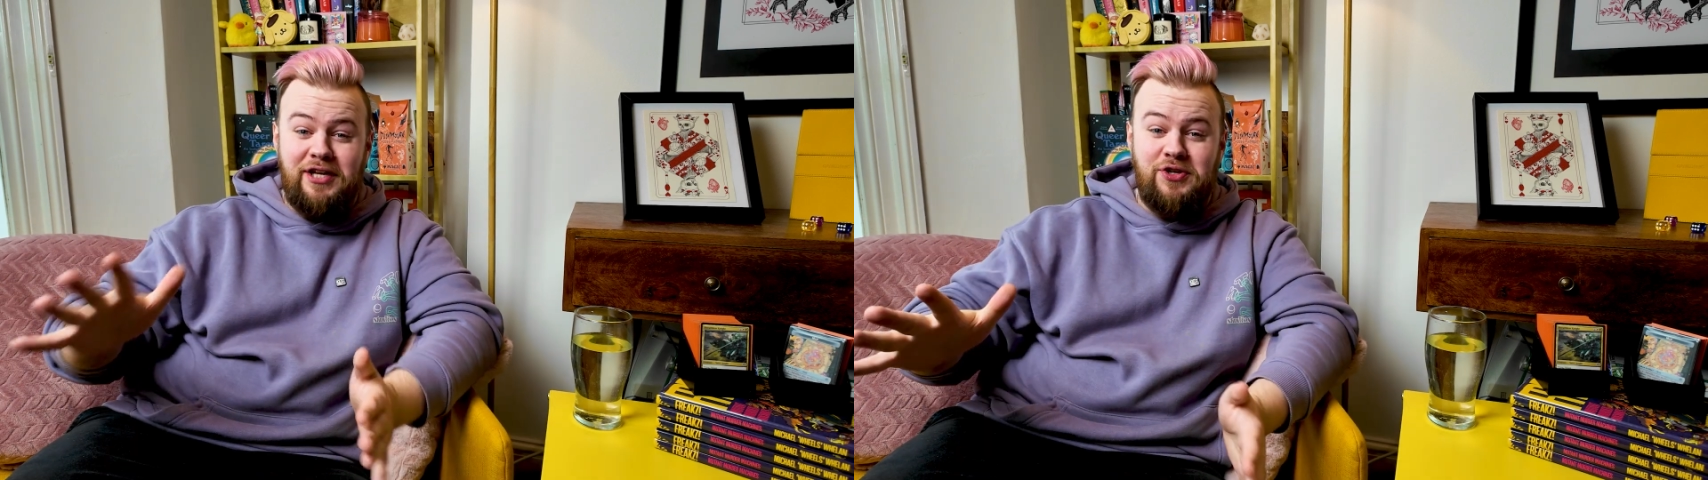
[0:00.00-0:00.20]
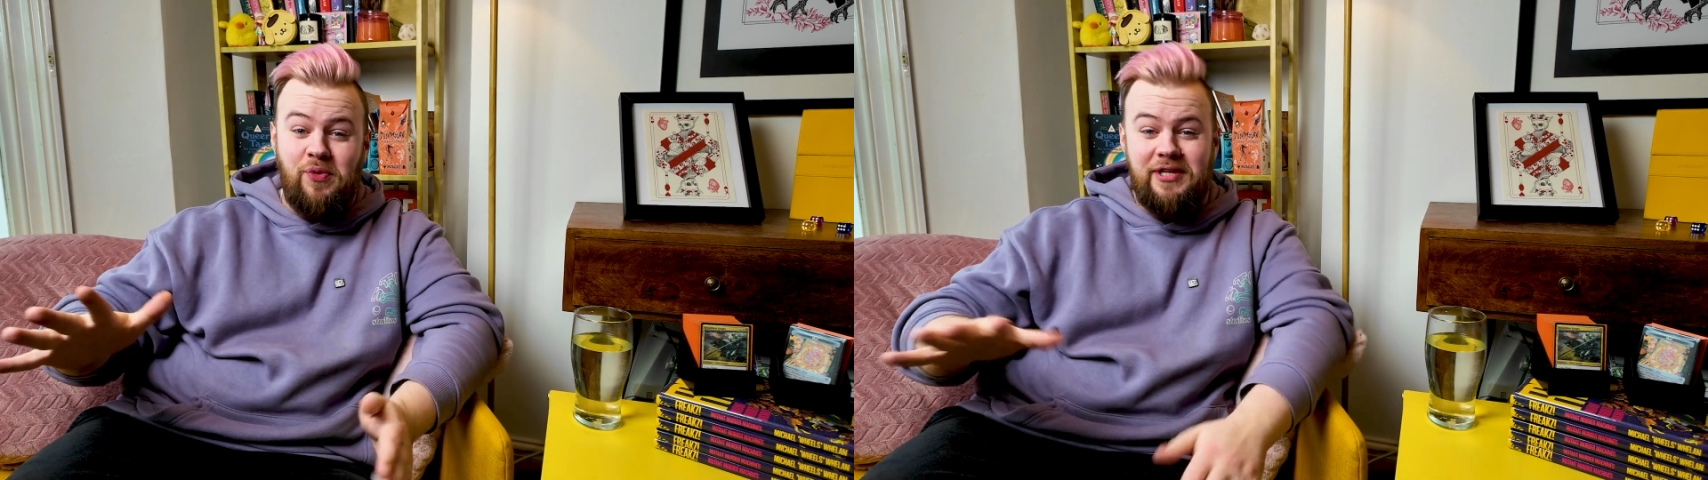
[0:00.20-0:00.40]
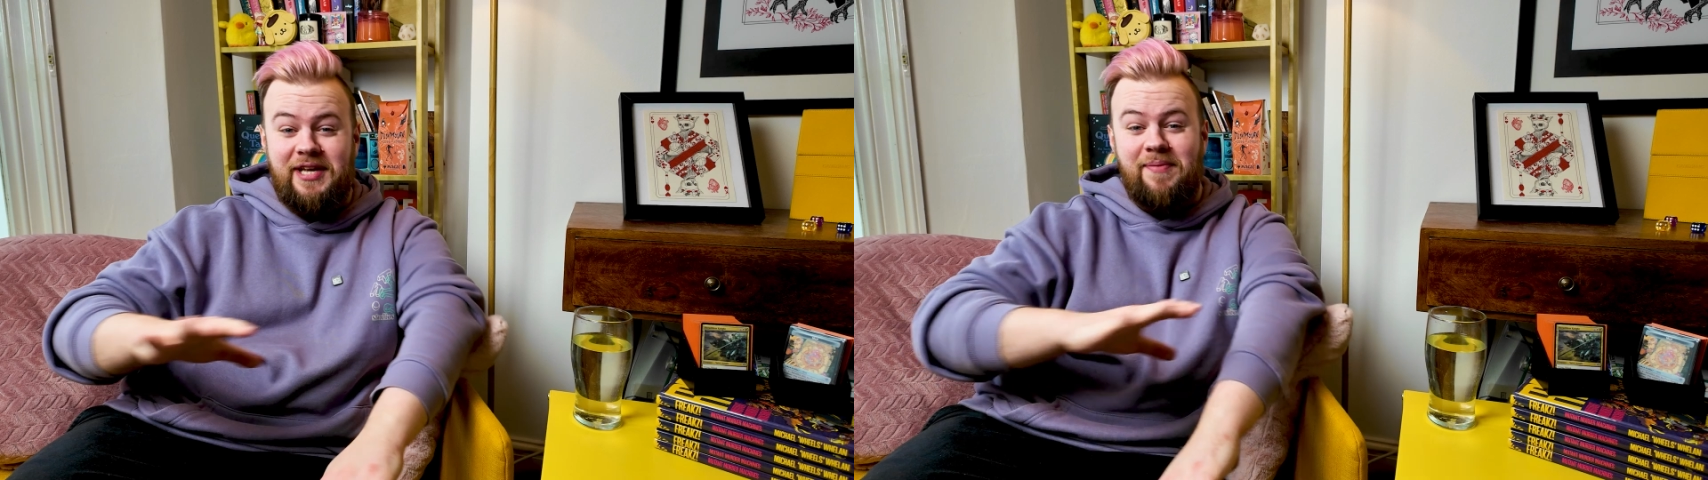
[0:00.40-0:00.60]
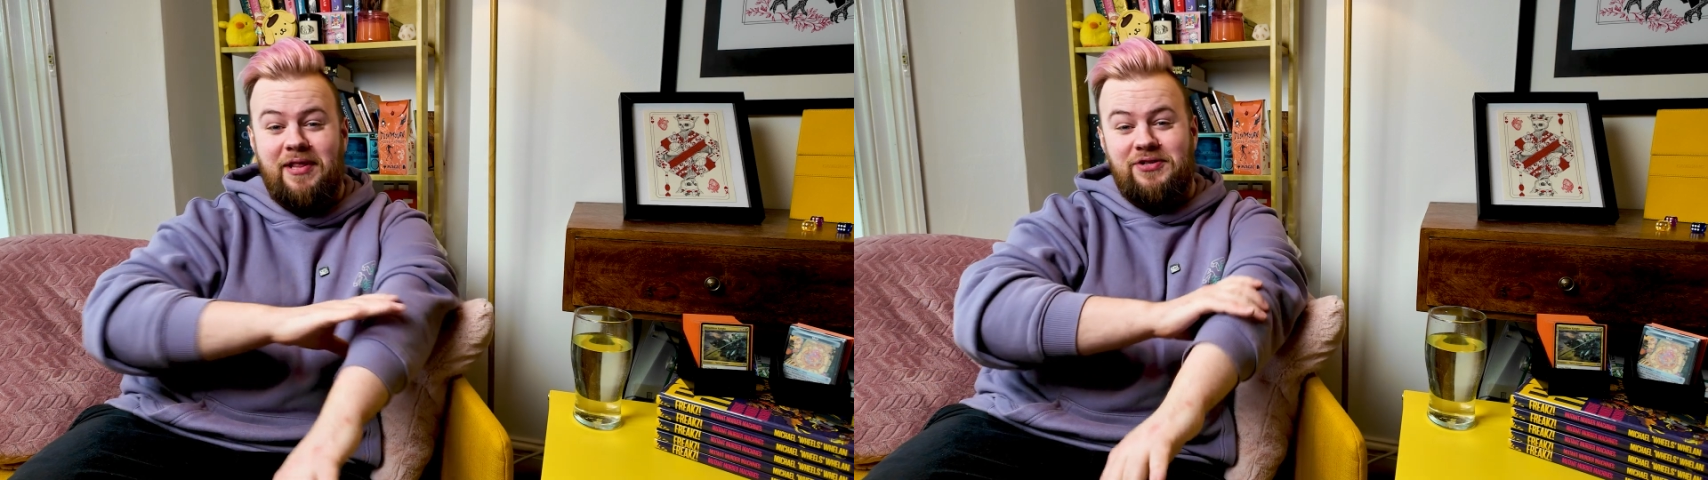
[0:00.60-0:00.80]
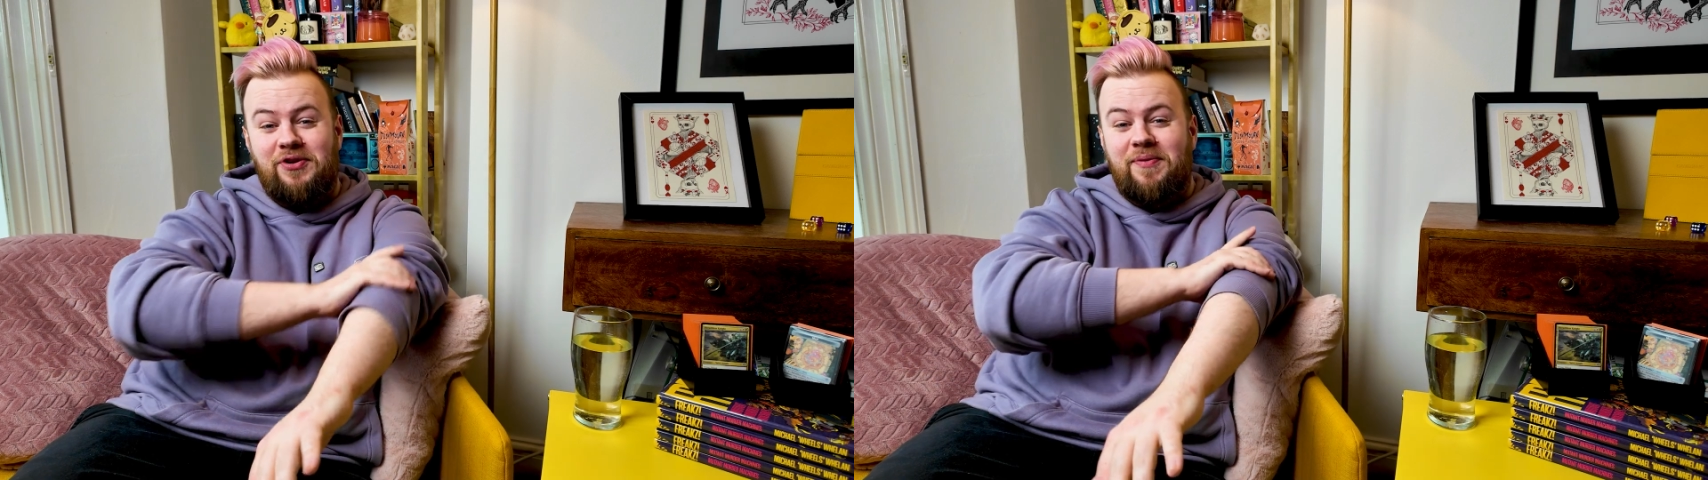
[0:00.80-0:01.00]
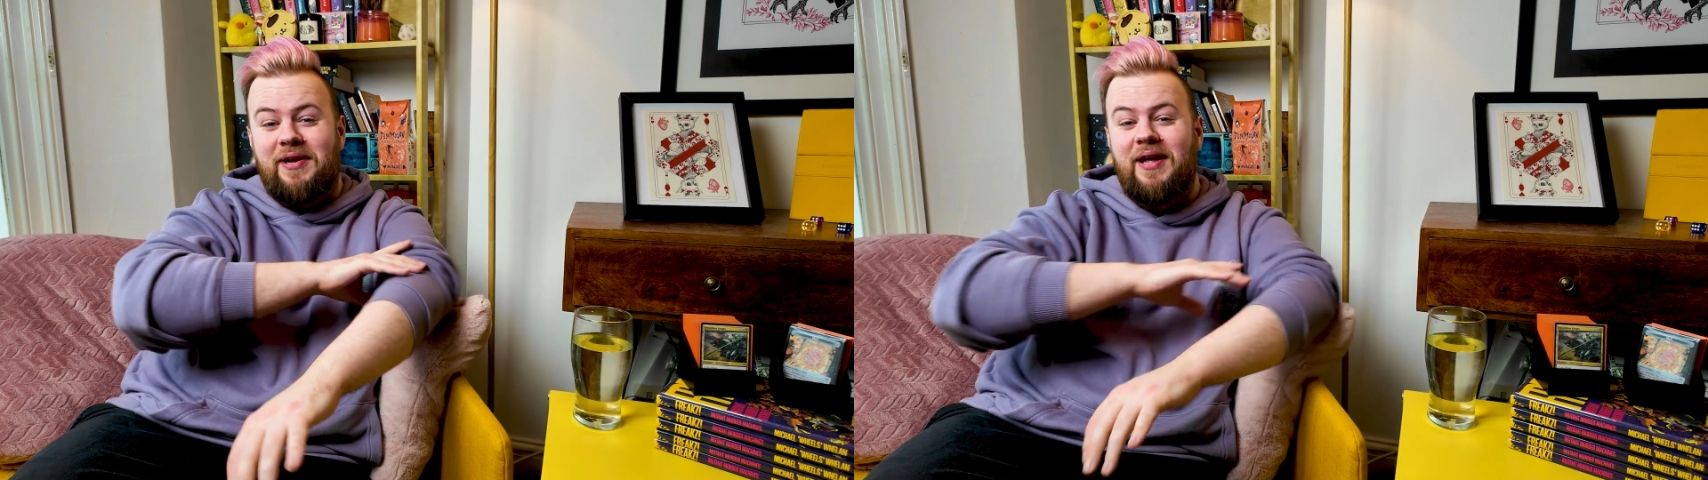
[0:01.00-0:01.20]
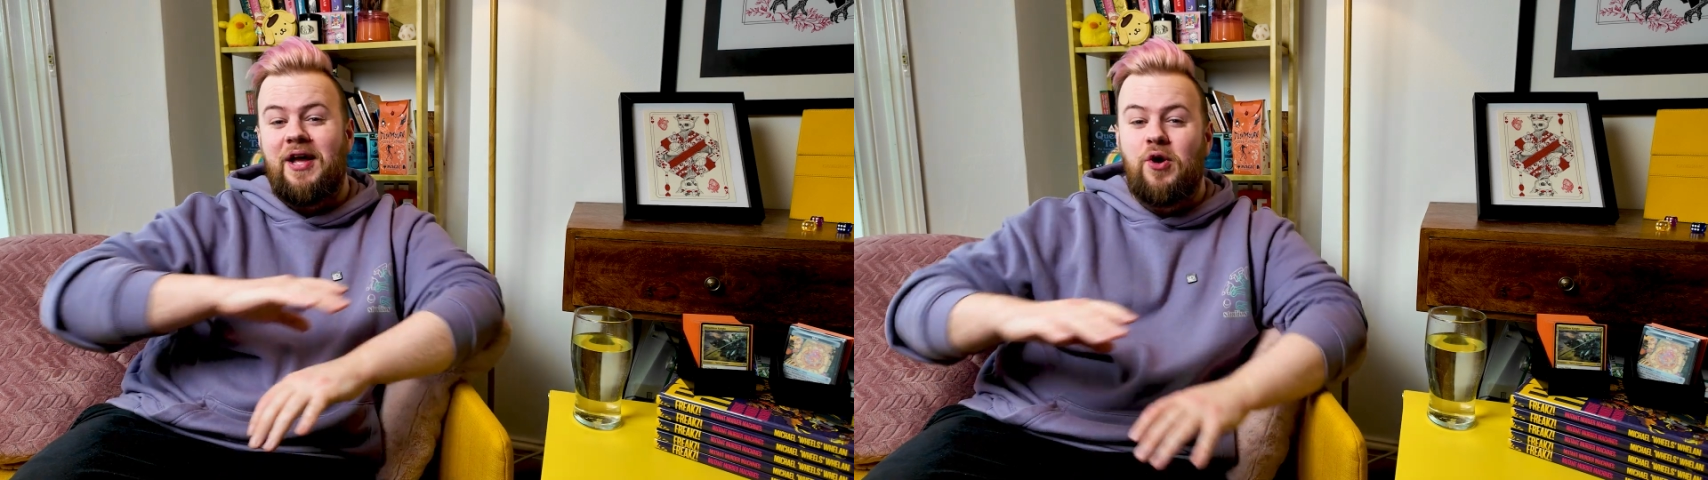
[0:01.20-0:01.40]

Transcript: I do want to say about the tournament,